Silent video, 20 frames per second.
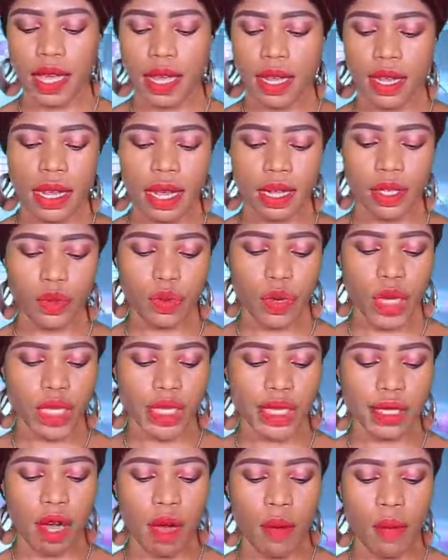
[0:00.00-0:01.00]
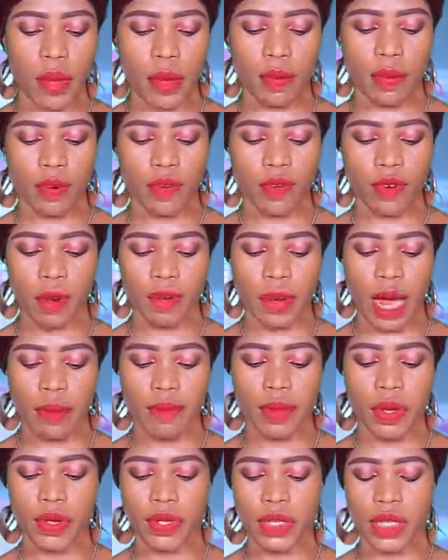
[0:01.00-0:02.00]
that we stop people from
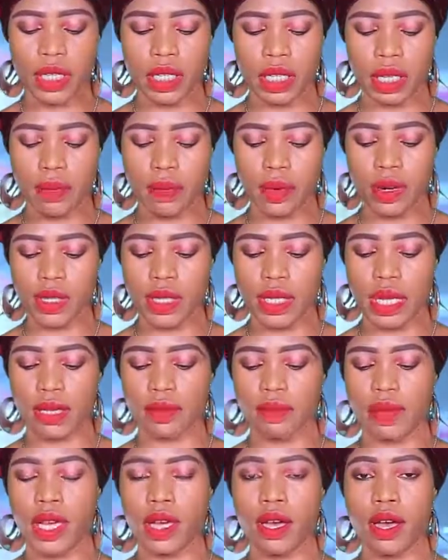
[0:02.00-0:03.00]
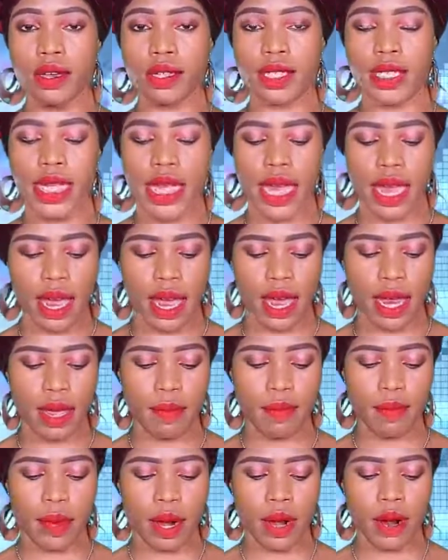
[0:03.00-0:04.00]
abusing the process because they are
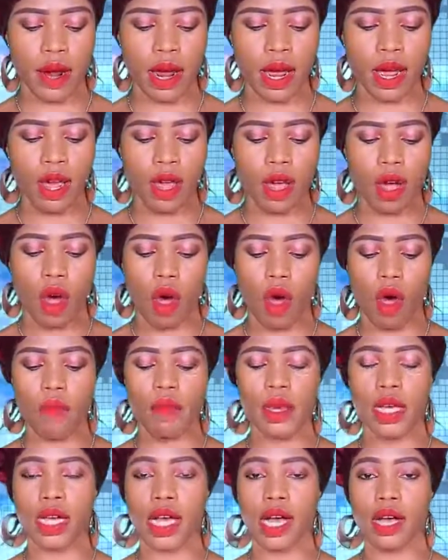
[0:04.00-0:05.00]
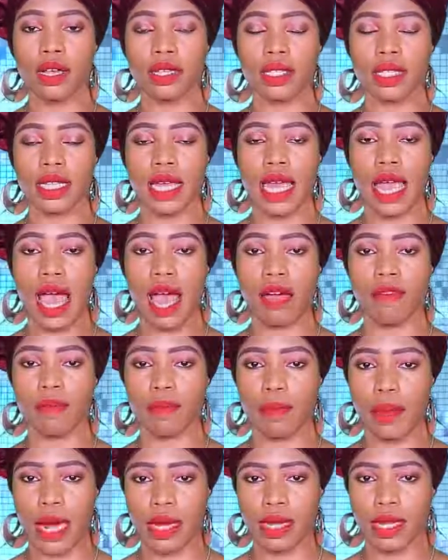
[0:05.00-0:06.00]
in power or because they
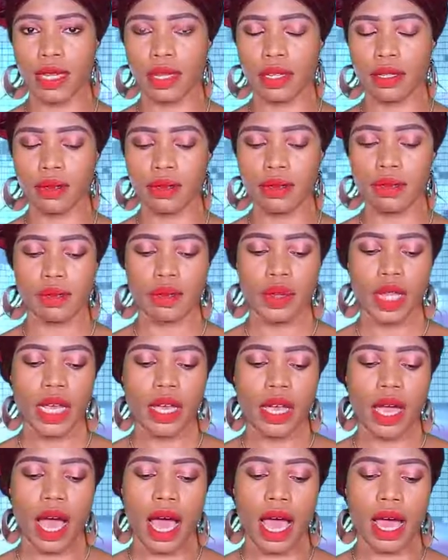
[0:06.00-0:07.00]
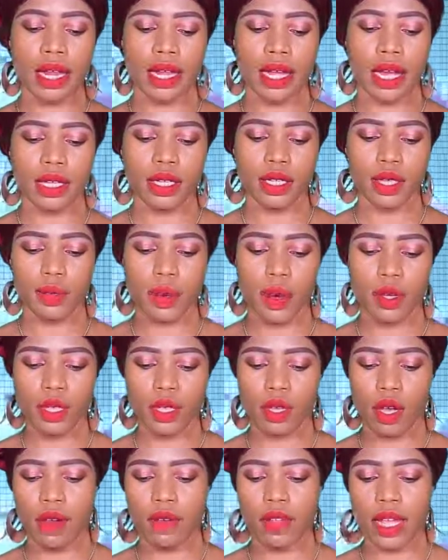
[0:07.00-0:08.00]
have money. Earlier, the
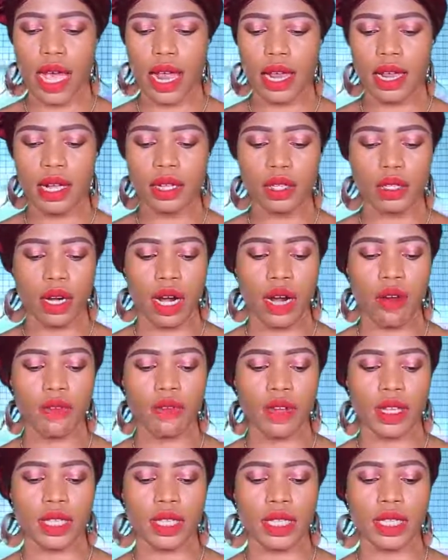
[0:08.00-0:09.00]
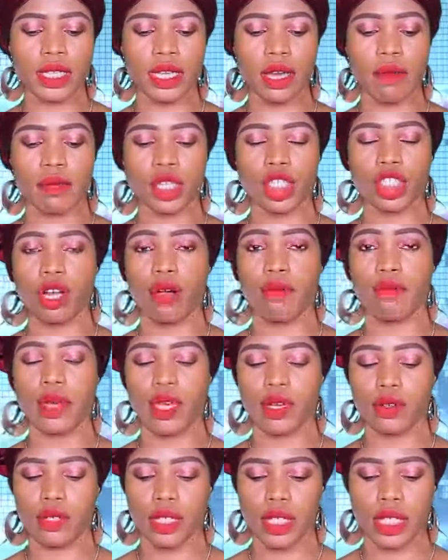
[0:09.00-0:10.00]
sponsor of the Electoral Offences Commission
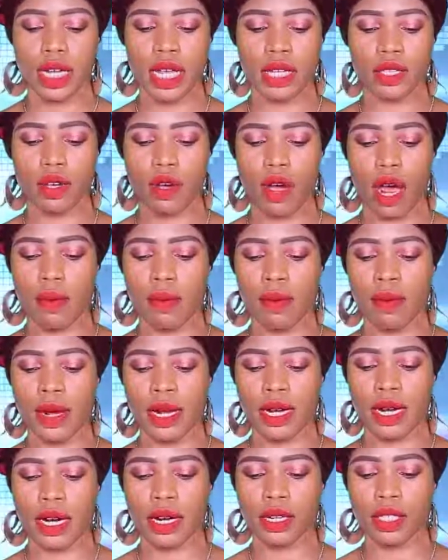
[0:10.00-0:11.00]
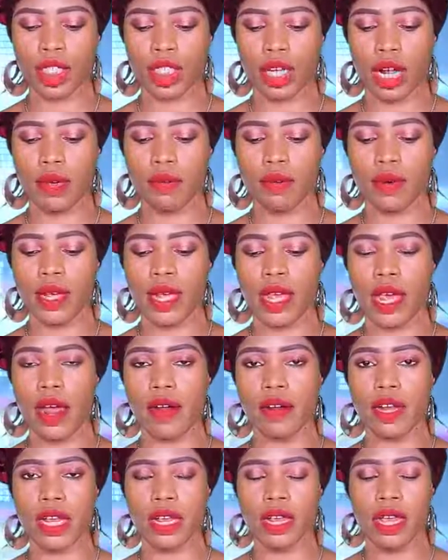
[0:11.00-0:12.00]
Bill, Senator Abubakar Shaibu
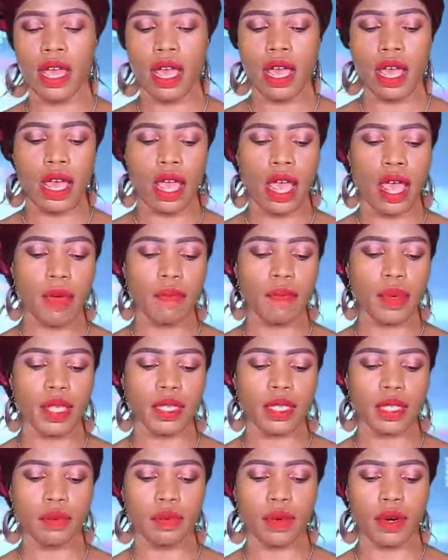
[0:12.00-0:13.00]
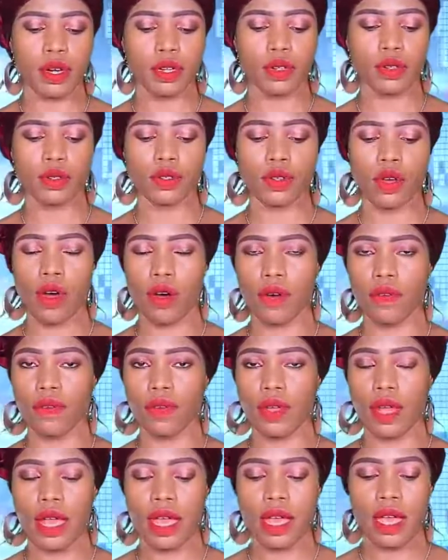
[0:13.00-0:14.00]
Kyari, APC Borno
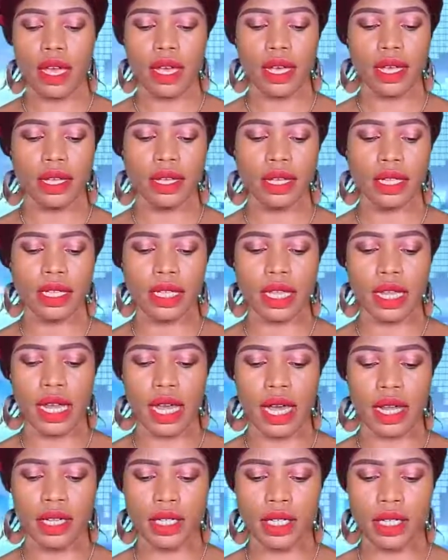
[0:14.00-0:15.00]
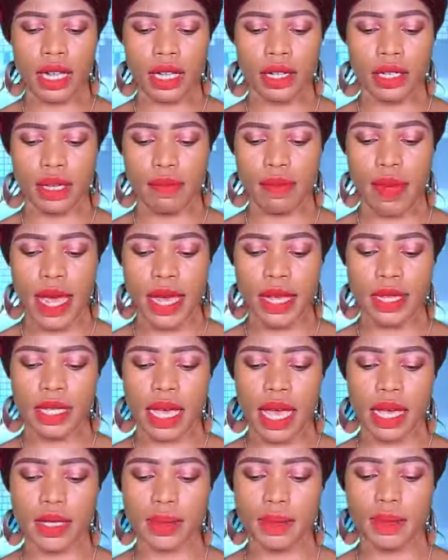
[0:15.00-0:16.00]
North, in his late debate
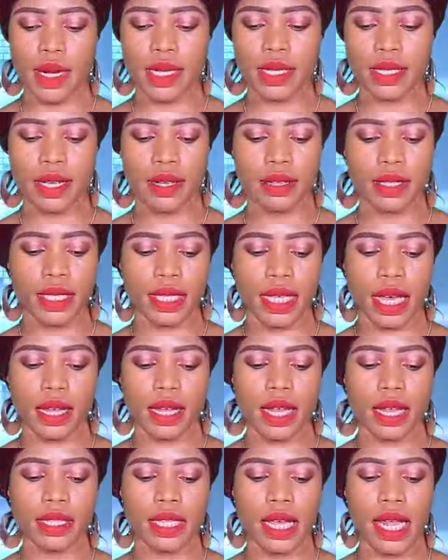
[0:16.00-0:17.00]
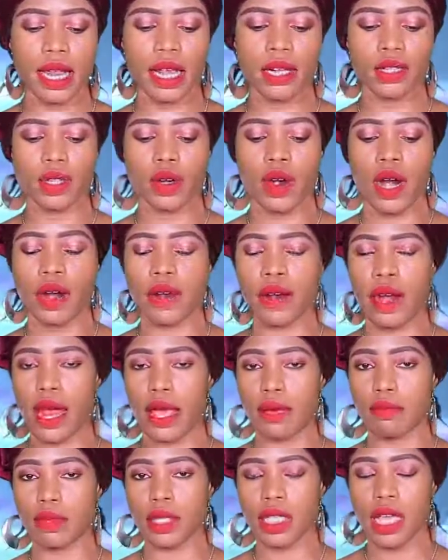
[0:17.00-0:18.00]
expressed concern that electoral
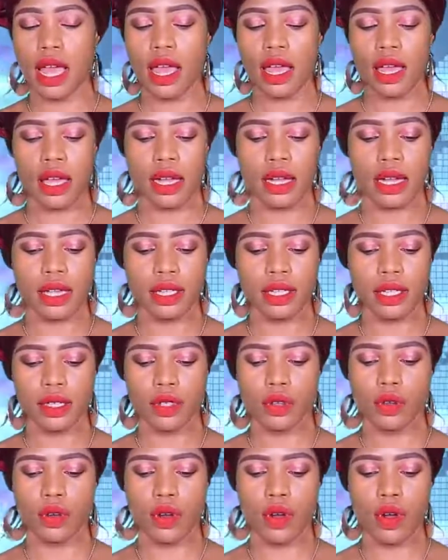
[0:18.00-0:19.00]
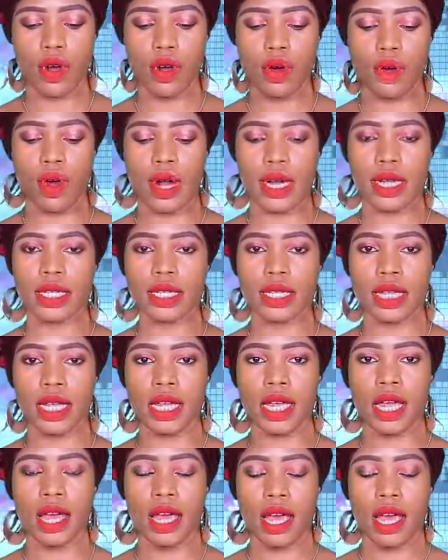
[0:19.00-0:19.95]
crimes lead to low-quality,